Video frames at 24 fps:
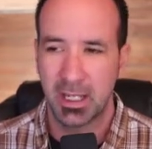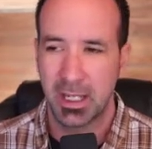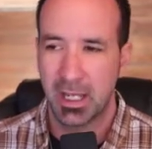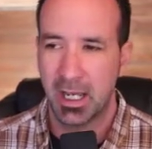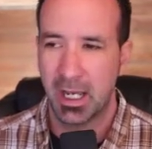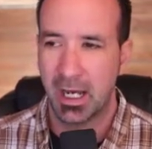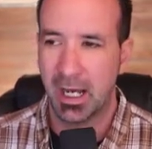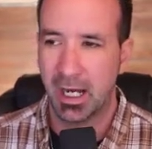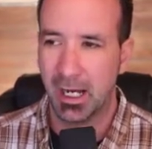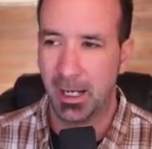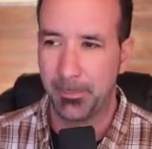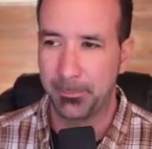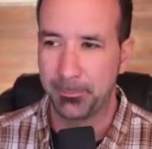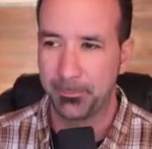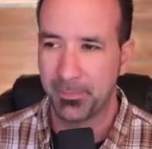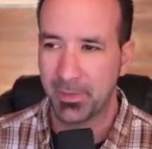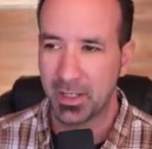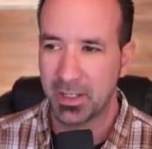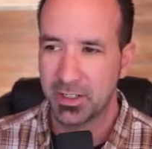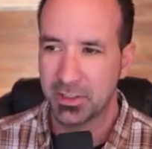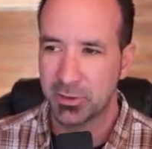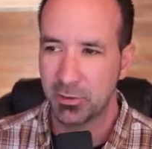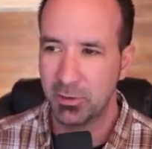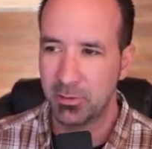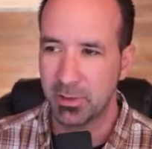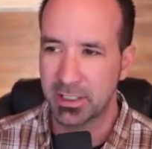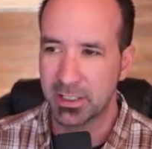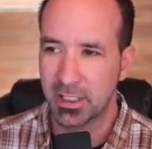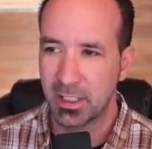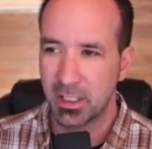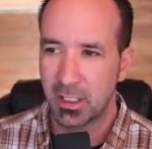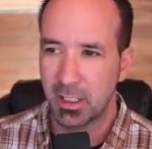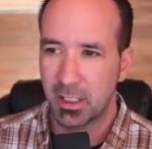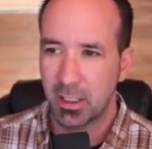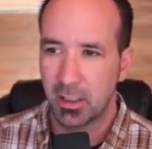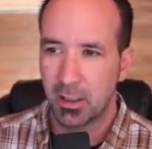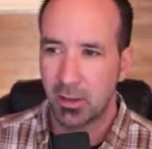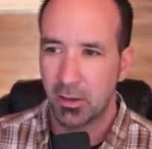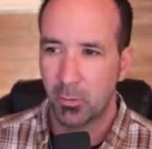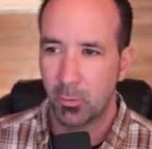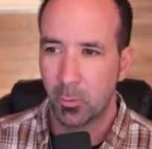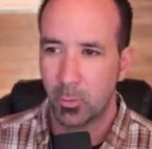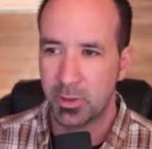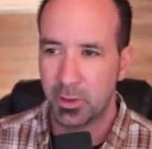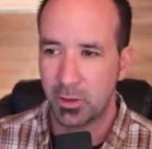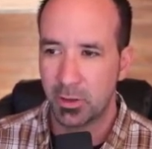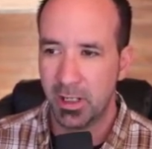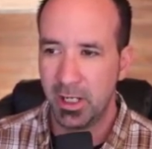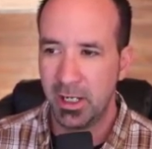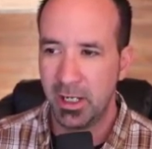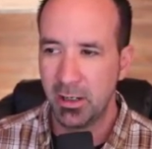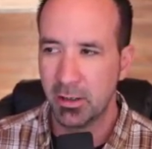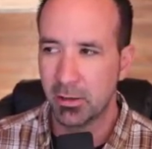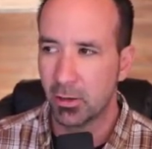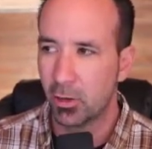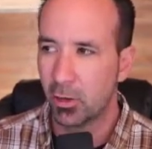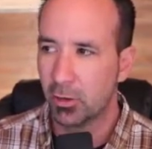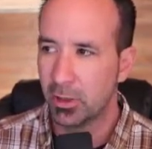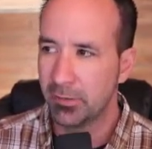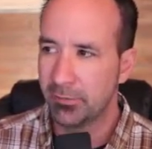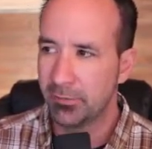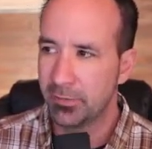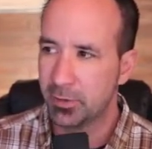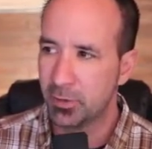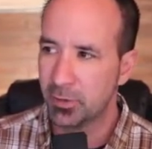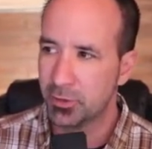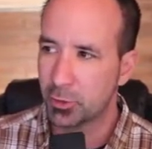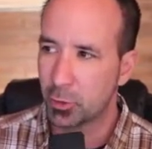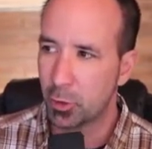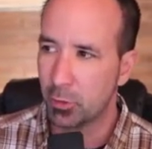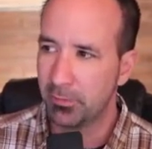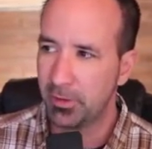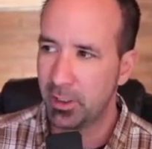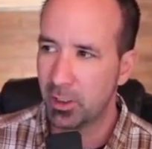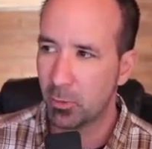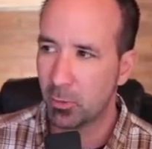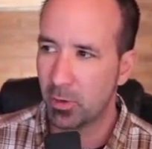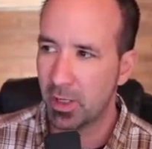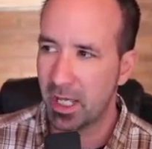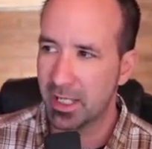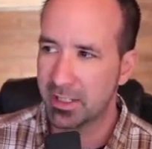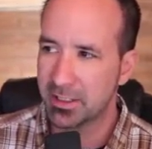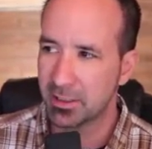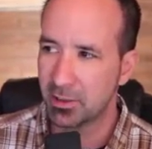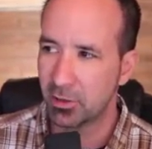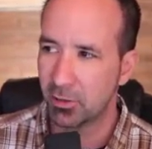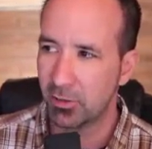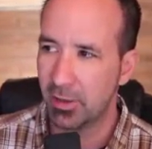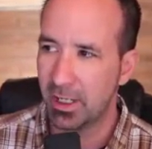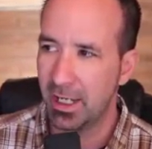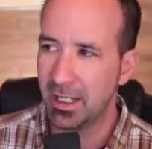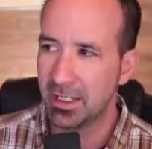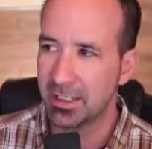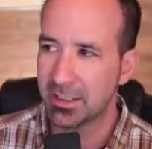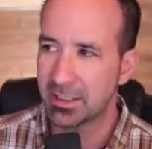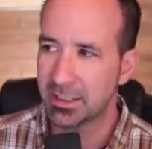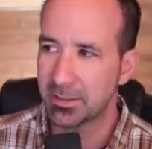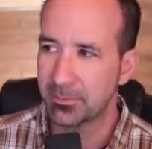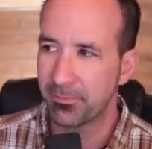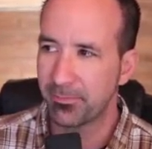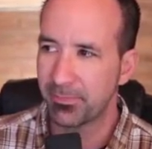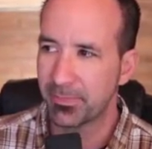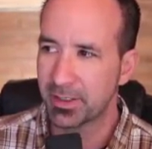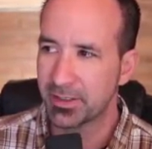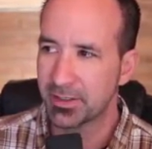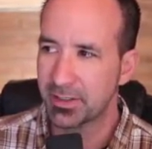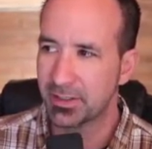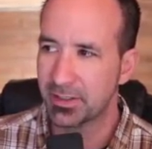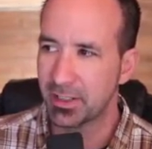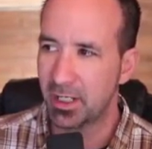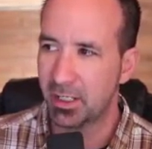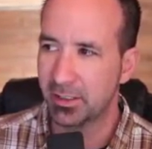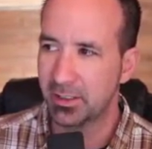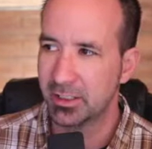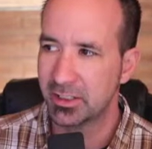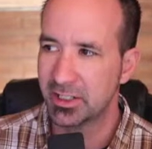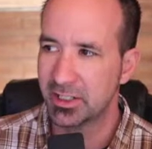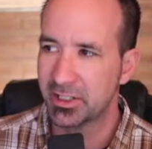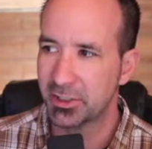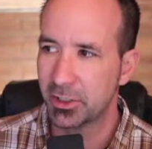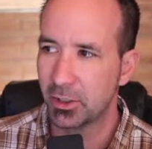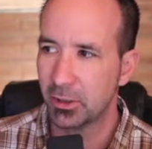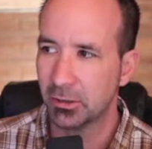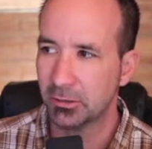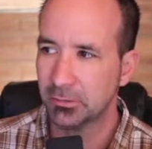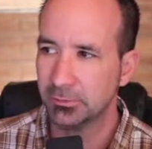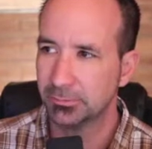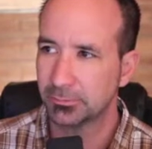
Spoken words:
So anyways, when you're here, all you have to do is go over here where it has a little X. It says uninstall.